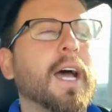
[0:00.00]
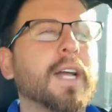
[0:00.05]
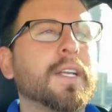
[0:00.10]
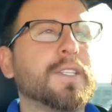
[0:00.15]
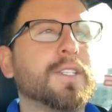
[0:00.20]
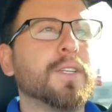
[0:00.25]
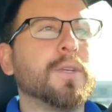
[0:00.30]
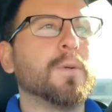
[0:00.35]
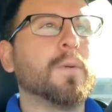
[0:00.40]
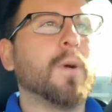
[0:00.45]
I
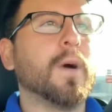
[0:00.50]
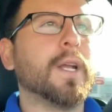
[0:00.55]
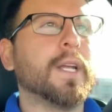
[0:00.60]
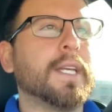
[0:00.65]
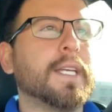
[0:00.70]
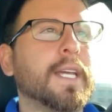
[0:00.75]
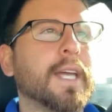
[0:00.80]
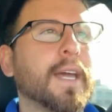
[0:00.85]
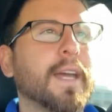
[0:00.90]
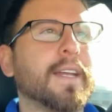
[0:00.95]
do want to
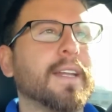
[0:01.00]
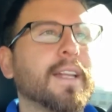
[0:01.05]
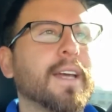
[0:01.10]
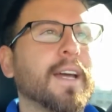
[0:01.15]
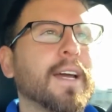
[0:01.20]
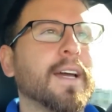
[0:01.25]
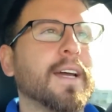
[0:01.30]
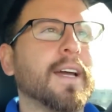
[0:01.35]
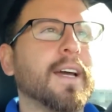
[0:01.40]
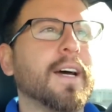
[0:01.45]
get,
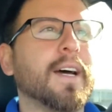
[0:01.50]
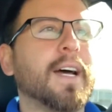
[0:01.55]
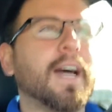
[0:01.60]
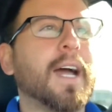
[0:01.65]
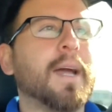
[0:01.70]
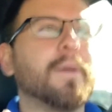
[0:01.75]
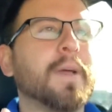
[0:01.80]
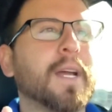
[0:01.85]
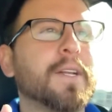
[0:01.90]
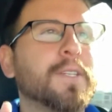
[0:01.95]

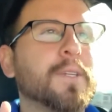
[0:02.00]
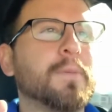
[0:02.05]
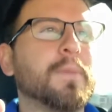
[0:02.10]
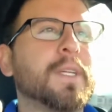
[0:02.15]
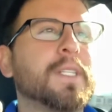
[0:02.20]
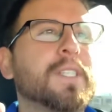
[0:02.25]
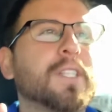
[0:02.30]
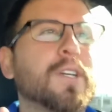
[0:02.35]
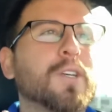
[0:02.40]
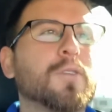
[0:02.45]
I do
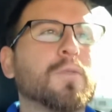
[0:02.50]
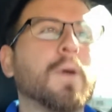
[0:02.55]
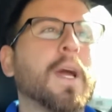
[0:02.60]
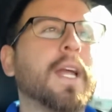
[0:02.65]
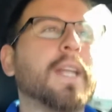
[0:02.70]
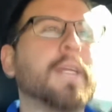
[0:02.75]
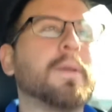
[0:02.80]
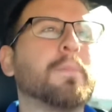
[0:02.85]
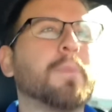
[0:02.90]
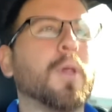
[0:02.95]
miss the
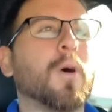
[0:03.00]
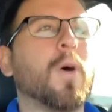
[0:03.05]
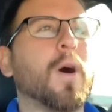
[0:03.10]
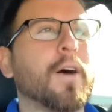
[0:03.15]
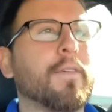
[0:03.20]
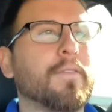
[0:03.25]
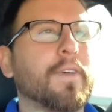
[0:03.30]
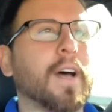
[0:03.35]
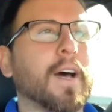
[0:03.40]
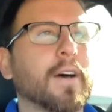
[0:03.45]
Greddy
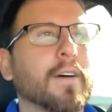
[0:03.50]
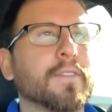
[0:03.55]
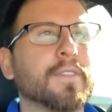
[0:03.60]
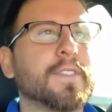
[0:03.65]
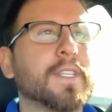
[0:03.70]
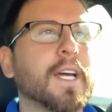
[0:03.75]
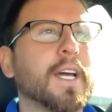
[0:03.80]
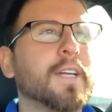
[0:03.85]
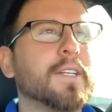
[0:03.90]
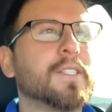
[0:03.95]
blow-off
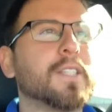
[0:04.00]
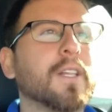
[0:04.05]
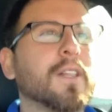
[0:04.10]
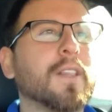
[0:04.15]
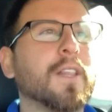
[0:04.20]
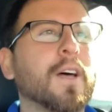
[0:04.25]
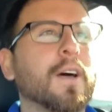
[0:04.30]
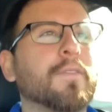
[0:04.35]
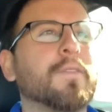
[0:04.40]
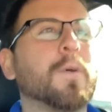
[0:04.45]
valves. I used to
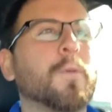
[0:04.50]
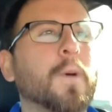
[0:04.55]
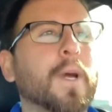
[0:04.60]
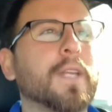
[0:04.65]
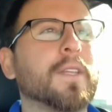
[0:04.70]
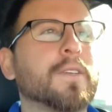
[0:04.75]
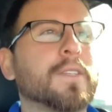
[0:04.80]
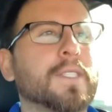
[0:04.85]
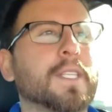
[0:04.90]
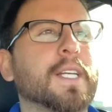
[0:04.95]
love the
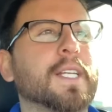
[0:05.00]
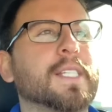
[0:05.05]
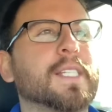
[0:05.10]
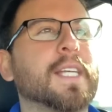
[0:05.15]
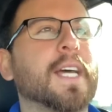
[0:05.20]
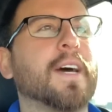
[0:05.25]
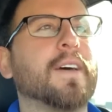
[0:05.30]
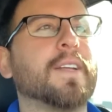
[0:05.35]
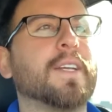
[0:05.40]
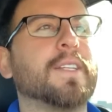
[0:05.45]
way those things
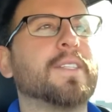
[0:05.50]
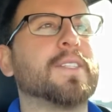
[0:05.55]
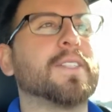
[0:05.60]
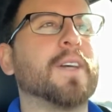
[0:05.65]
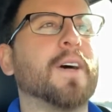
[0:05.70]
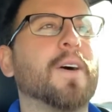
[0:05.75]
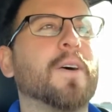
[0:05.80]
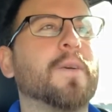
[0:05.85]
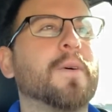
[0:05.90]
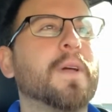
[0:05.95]
sounded,
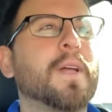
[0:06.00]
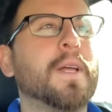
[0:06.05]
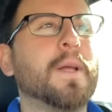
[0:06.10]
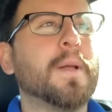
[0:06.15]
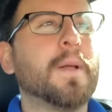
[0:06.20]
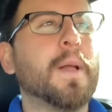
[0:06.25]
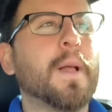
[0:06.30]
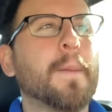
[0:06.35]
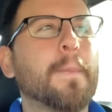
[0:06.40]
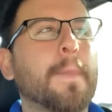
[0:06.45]
so
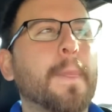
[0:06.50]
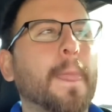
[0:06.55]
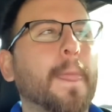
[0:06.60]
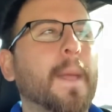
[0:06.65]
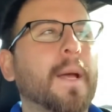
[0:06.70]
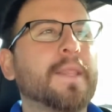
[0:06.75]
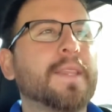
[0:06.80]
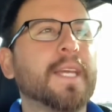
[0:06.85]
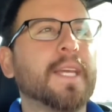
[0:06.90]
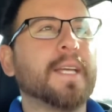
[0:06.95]

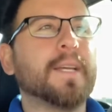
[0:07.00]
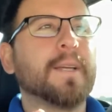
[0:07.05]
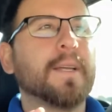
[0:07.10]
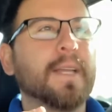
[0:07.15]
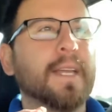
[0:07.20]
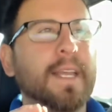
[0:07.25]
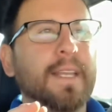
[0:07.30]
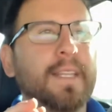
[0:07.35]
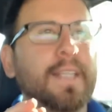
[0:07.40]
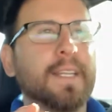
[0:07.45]
I think
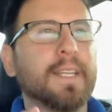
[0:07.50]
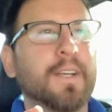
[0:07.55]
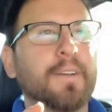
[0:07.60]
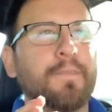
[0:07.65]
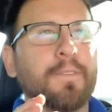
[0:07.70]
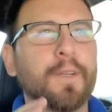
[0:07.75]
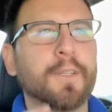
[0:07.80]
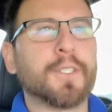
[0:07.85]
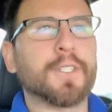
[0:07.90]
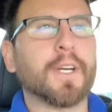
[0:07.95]
in the near
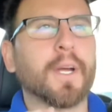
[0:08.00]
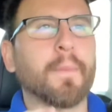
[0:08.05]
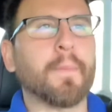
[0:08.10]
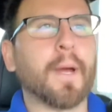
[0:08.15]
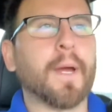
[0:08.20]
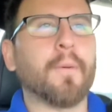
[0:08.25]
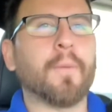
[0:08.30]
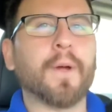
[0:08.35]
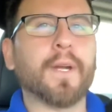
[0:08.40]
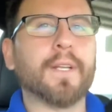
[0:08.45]
future I
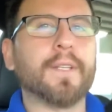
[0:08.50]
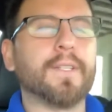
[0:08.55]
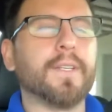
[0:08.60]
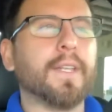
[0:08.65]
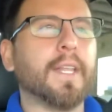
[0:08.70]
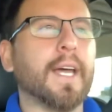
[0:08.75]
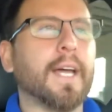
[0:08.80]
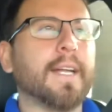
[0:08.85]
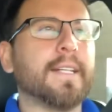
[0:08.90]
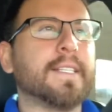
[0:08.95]
might want to
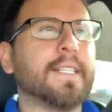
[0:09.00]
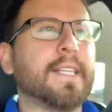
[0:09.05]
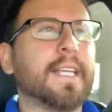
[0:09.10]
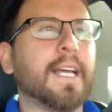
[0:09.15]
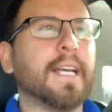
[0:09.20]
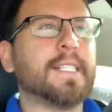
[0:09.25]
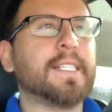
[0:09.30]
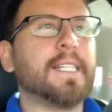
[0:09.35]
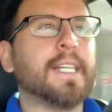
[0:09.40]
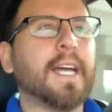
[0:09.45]
do that to the
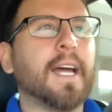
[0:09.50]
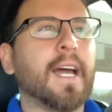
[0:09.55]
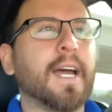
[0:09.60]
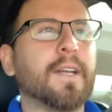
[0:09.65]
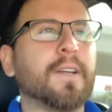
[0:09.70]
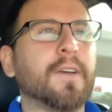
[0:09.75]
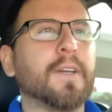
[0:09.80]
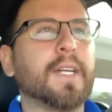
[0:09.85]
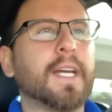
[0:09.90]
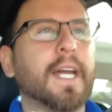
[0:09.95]
STI. I
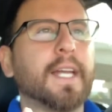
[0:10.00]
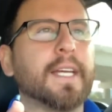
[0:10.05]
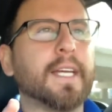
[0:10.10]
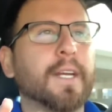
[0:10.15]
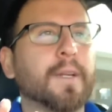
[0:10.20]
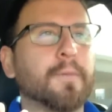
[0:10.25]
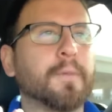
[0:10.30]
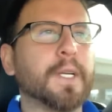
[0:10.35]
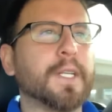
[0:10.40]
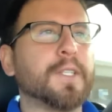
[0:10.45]
know you got to
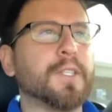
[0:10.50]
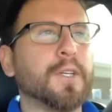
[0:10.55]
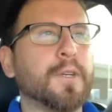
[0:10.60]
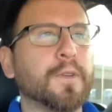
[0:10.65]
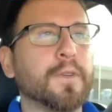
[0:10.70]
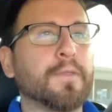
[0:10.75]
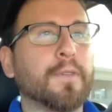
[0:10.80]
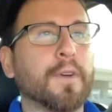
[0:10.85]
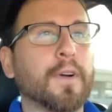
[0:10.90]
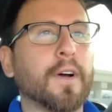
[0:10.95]
get it
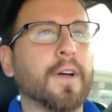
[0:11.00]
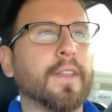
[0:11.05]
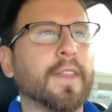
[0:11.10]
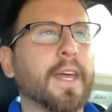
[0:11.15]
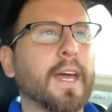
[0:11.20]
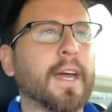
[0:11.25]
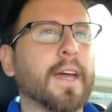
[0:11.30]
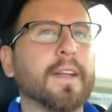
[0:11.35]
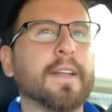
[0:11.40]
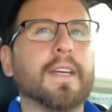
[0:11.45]
retuned for all of
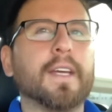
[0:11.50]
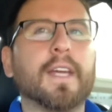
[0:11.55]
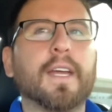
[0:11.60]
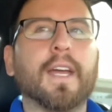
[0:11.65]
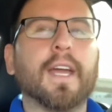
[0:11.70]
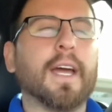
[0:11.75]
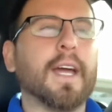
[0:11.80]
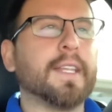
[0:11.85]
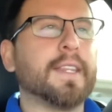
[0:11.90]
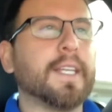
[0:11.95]
that.
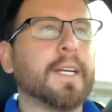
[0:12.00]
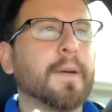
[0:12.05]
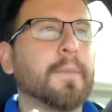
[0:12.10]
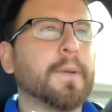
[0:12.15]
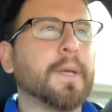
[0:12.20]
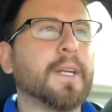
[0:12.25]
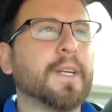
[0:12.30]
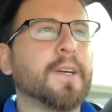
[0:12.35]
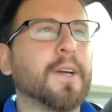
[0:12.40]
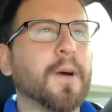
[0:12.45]
I think I'm
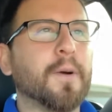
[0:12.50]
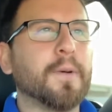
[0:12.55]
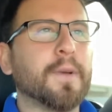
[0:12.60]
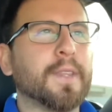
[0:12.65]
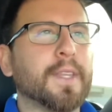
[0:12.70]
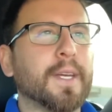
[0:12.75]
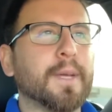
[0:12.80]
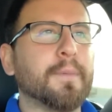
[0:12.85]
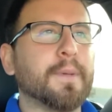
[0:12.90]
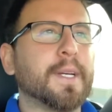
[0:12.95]
going to go
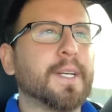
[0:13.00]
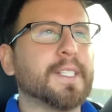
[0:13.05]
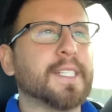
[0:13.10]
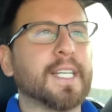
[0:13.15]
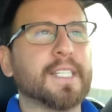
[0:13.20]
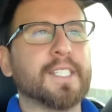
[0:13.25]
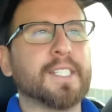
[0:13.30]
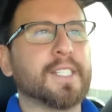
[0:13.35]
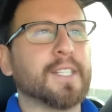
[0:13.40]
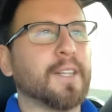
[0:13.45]
with it because
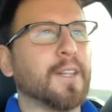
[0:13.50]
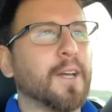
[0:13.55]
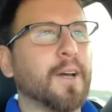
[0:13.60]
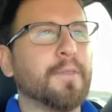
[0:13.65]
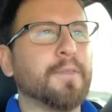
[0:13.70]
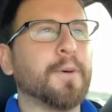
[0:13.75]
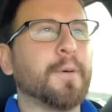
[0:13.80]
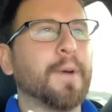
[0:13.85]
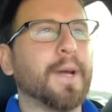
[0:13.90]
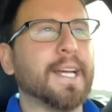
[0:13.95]
I just
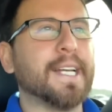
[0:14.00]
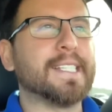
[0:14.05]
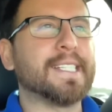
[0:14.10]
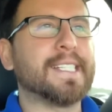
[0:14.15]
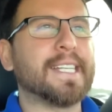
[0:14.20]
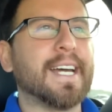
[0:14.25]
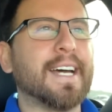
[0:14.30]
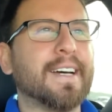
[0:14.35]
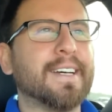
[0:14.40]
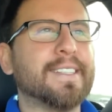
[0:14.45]
love the way it
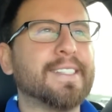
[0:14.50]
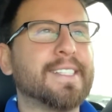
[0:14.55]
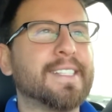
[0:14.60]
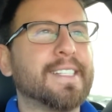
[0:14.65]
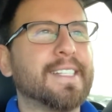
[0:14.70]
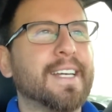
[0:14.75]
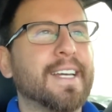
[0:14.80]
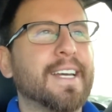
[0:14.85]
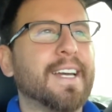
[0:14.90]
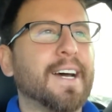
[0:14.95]
sounds.
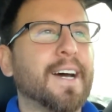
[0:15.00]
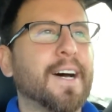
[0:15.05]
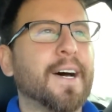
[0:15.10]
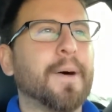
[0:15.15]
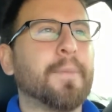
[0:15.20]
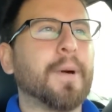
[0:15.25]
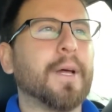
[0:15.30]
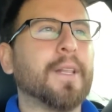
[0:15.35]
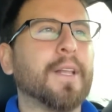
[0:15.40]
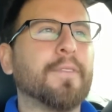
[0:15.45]

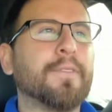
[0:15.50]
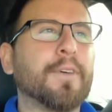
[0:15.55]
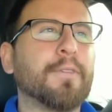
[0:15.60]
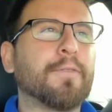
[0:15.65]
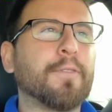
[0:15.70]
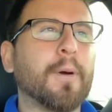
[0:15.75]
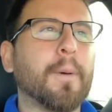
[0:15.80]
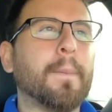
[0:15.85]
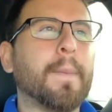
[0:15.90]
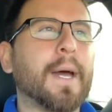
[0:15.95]
I love the
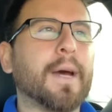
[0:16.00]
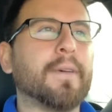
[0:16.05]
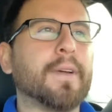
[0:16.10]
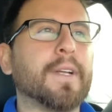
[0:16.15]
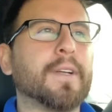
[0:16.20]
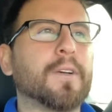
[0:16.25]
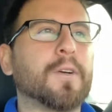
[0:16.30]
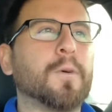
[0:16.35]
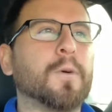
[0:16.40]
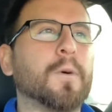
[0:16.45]
front mount
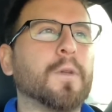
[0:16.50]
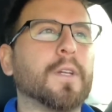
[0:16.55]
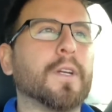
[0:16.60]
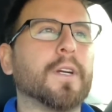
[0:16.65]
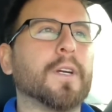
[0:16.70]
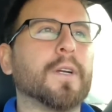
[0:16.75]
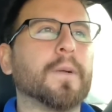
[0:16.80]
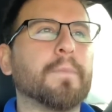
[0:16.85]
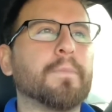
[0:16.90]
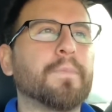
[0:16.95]

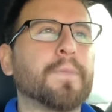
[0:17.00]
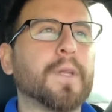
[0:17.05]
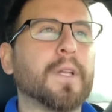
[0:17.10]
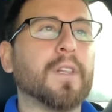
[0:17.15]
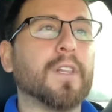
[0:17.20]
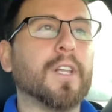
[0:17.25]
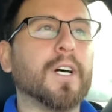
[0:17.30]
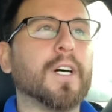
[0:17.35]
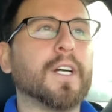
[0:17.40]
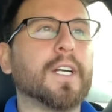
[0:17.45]
intercooler
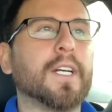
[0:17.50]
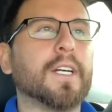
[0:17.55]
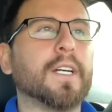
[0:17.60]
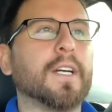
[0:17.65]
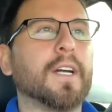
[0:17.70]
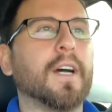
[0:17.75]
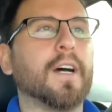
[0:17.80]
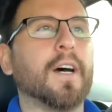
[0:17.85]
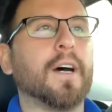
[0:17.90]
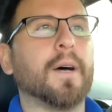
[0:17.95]
look.
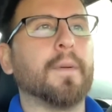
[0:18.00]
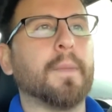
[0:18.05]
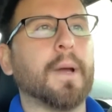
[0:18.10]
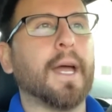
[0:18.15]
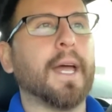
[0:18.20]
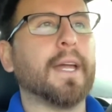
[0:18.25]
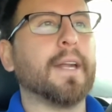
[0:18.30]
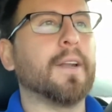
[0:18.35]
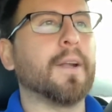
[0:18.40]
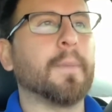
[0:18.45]
I
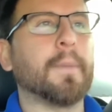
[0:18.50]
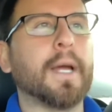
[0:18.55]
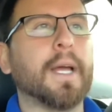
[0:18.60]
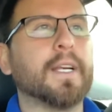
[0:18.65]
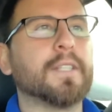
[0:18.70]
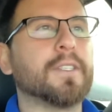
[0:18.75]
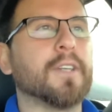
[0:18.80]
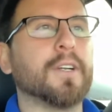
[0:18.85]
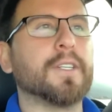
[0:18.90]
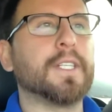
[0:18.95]
had it on my
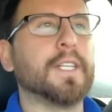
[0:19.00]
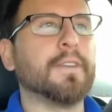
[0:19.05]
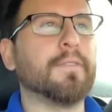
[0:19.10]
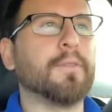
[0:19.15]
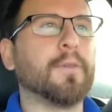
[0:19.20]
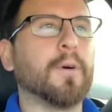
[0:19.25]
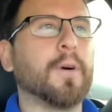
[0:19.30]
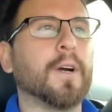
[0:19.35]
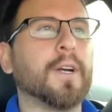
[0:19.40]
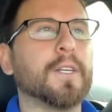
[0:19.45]

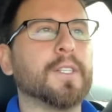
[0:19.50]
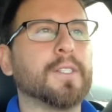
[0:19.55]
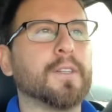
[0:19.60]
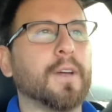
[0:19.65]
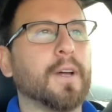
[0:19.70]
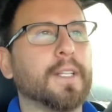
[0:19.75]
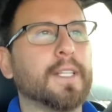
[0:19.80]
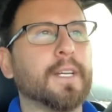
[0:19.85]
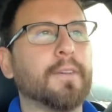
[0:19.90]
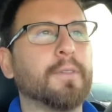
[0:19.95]
SRT4, so
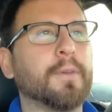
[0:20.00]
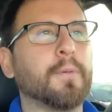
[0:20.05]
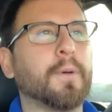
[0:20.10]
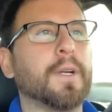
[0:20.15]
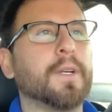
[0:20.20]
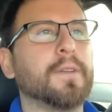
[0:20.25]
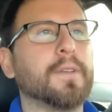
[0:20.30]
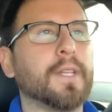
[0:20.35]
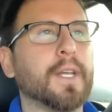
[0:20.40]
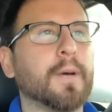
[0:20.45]
I definitely
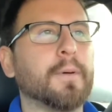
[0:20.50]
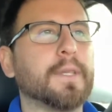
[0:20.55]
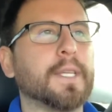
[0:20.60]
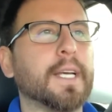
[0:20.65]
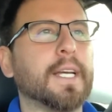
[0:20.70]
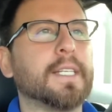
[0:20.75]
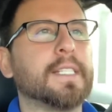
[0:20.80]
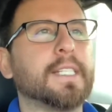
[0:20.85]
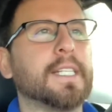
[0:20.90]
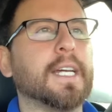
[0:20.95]
want to do that with
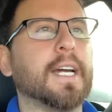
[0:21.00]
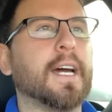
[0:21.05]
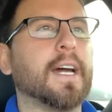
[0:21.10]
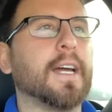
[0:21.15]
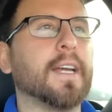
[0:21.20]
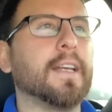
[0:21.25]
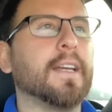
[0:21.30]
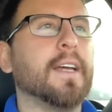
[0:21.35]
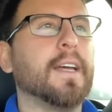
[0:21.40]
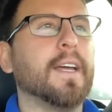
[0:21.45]
the
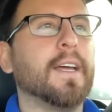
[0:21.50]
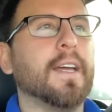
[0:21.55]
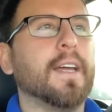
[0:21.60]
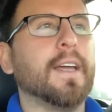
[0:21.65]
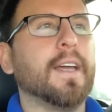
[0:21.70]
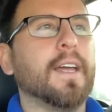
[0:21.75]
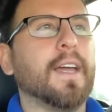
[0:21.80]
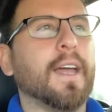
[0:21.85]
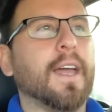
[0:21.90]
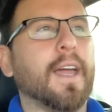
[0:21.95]
STI.
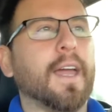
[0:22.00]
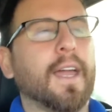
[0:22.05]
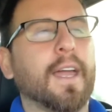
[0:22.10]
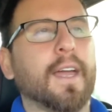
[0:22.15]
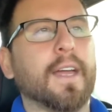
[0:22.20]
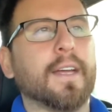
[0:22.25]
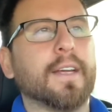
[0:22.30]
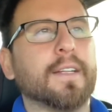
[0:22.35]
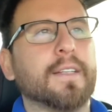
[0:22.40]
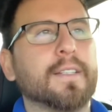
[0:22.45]

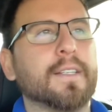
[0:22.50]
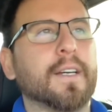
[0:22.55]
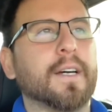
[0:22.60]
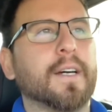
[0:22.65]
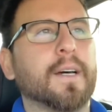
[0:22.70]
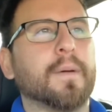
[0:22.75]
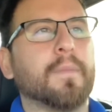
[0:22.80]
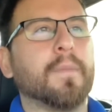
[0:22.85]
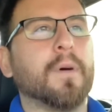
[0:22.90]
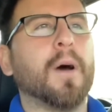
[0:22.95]
And
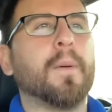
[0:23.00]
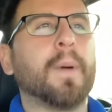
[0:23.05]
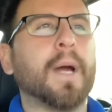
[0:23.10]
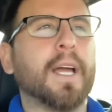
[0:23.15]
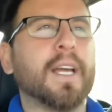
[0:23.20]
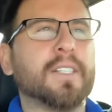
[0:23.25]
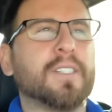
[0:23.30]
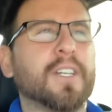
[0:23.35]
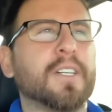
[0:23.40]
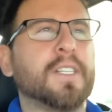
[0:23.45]
on my
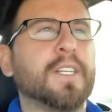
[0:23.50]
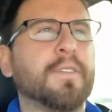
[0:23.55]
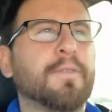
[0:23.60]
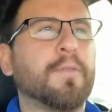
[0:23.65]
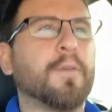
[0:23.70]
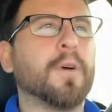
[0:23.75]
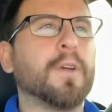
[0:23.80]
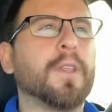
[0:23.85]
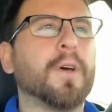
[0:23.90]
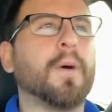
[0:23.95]

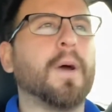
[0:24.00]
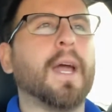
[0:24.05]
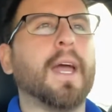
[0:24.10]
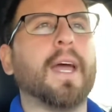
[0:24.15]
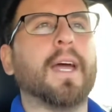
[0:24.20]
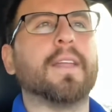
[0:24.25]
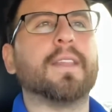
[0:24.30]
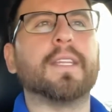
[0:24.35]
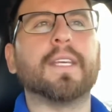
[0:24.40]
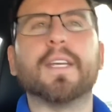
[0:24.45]
SRT4 though, I
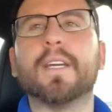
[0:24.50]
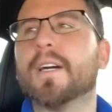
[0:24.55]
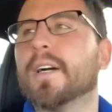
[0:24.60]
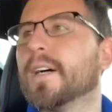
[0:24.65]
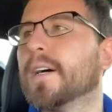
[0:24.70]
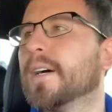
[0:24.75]
had the